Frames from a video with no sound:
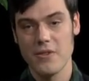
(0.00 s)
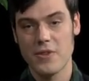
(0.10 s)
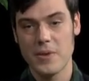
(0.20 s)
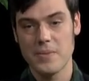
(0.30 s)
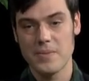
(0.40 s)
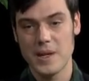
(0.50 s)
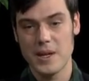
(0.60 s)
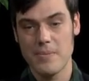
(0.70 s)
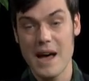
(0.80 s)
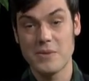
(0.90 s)
from
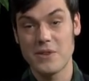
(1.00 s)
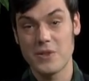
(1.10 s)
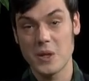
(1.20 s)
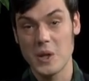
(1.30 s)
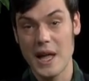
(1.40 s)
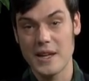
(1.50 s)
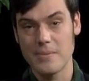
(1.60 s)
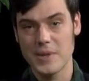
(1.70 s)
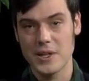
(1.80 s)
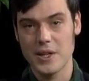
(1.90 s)
uh, Mad River
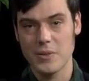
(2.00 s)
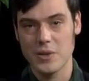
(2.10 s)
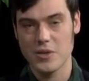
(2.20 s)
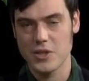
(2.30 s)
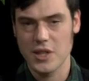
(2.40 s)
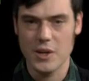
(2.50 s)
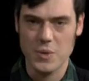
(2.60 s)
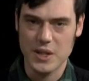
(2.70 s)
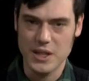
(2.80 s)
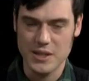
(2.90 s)
Glen, but uh, we're just kind of
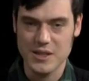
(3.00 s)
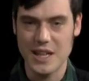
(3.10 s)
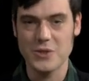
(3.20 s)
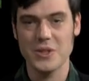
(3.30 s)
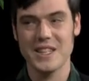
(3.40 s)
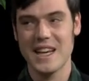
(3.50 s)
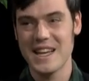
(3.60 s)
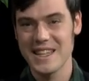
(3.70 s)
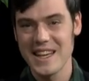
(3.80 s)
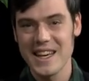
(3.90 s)
working on scheduling that.